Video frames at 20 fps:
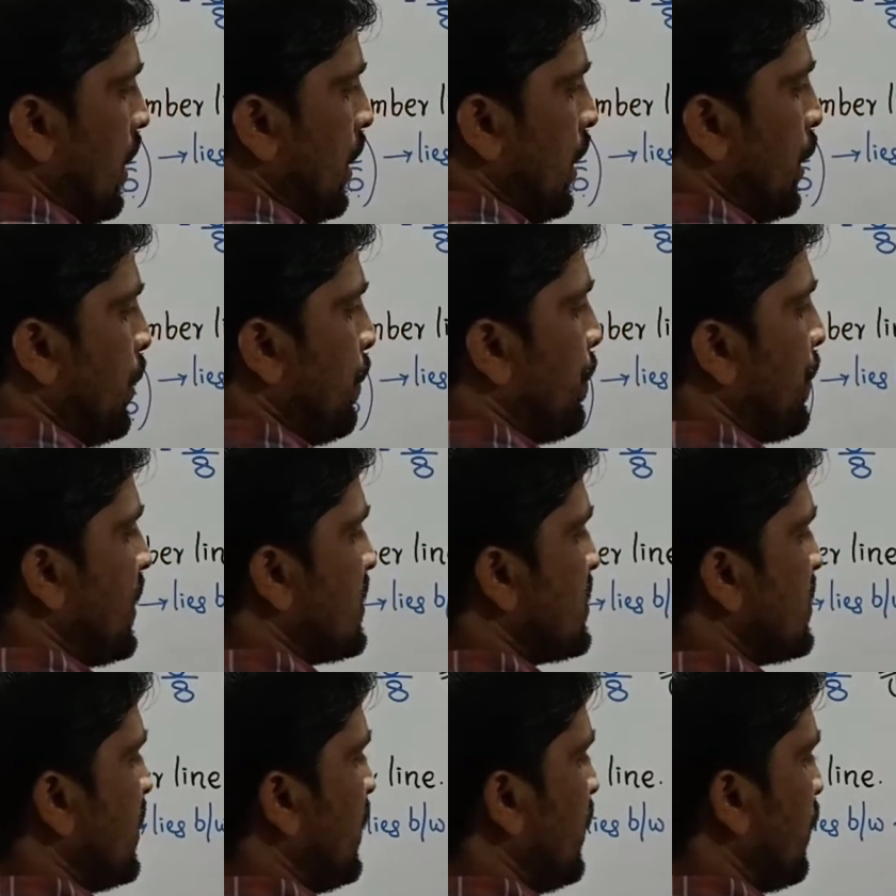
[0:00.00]

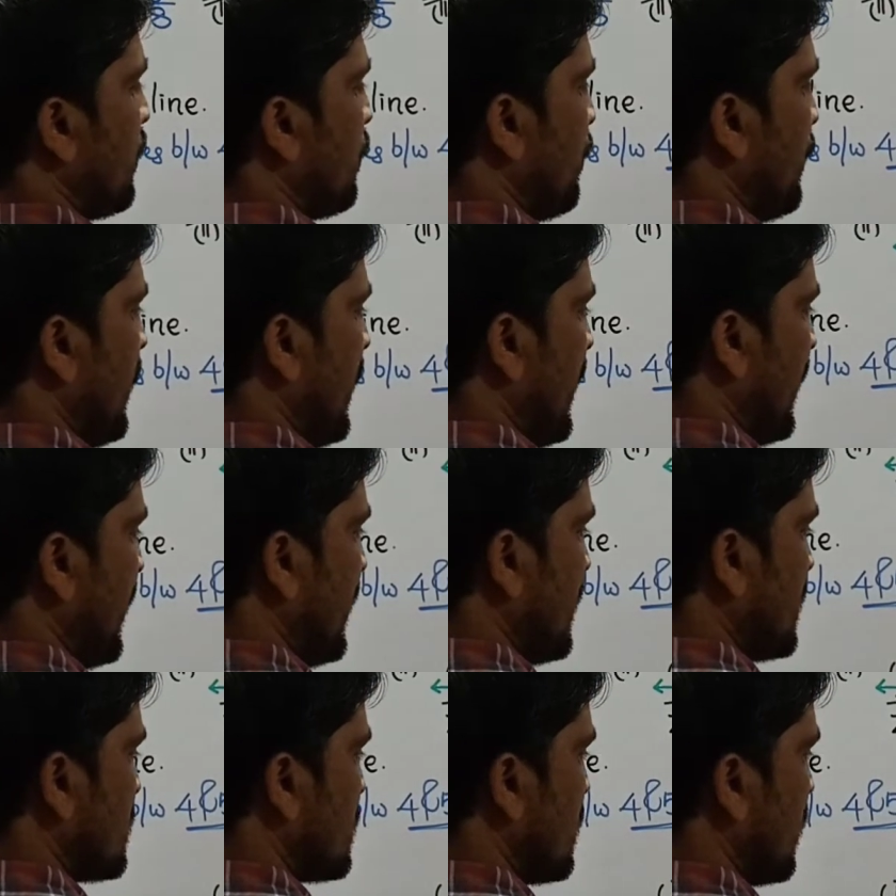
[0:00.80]
Represent
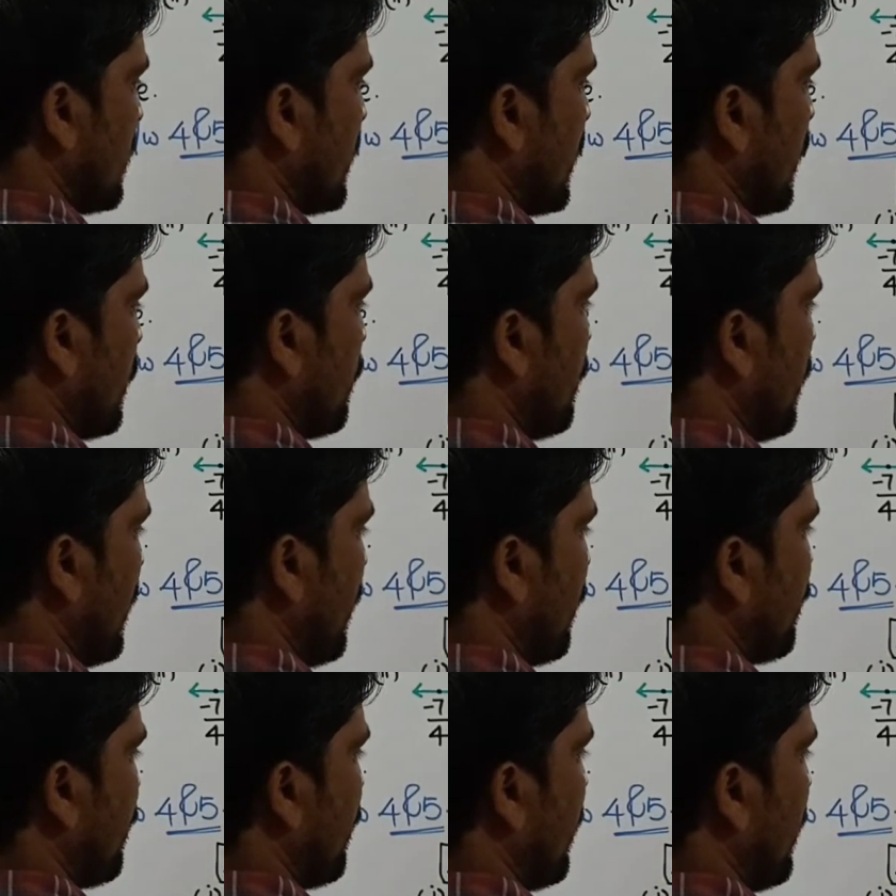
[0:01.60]
minus 13
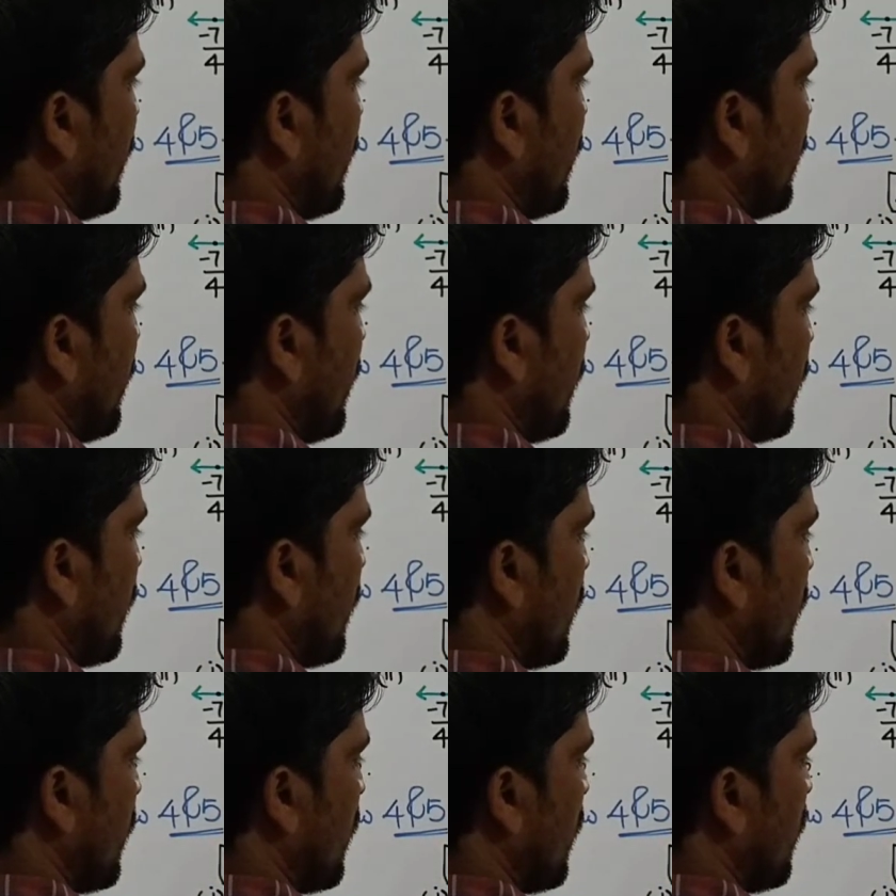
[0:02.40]
by 5
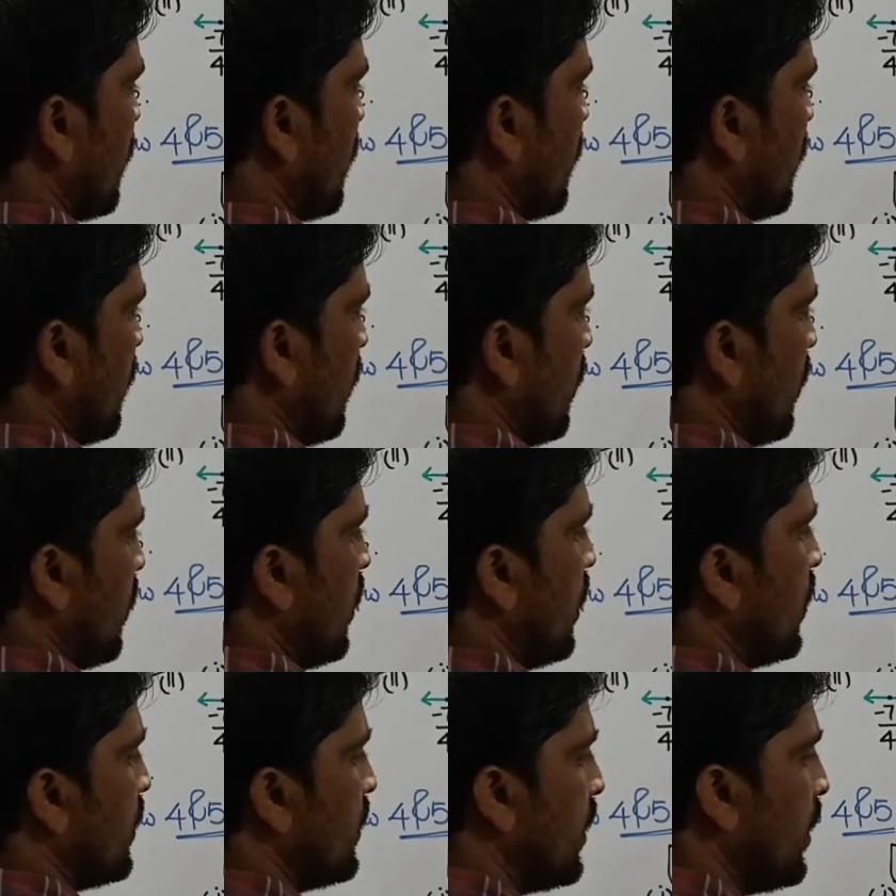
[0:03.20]

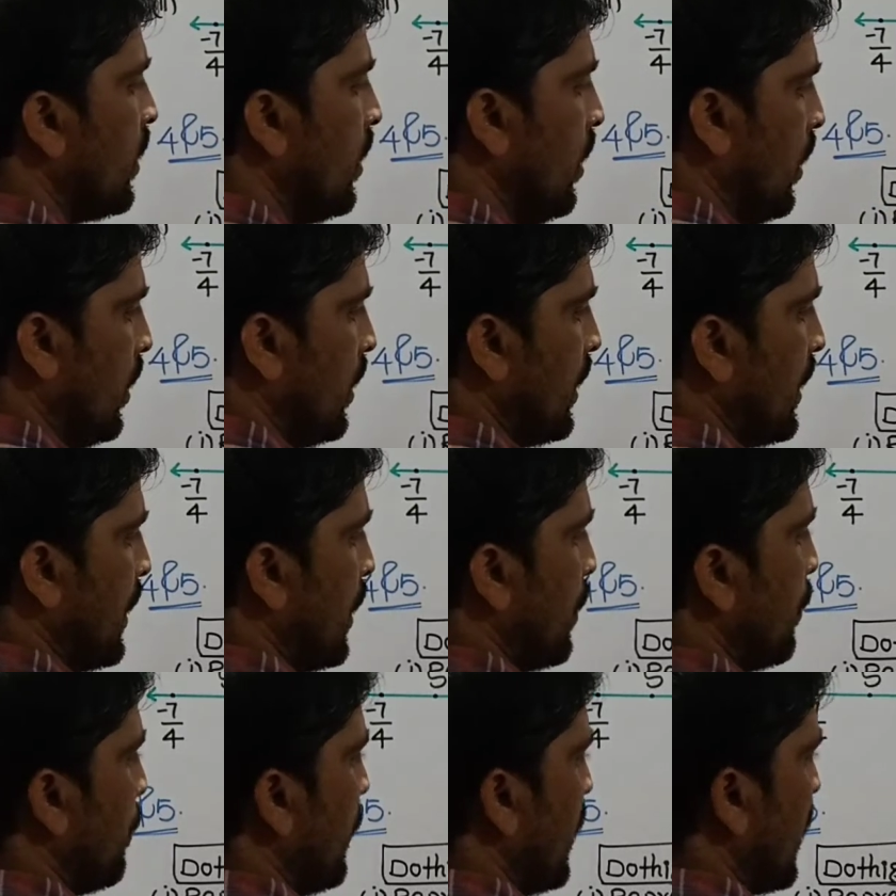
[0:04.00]
on the
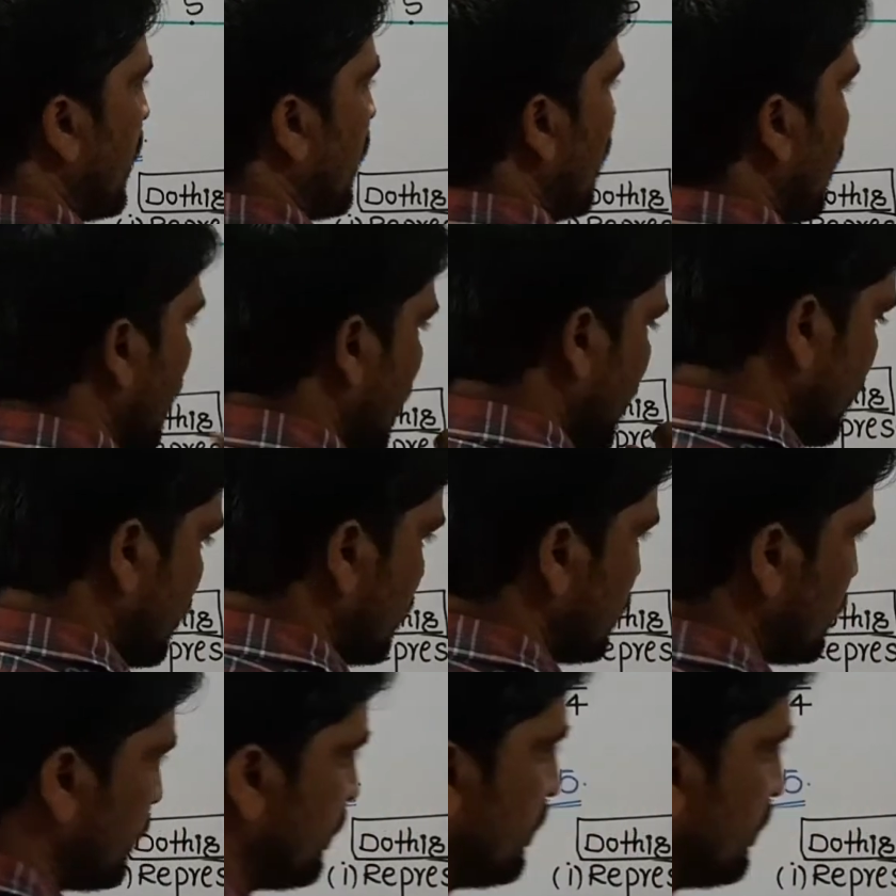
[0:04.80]
number line.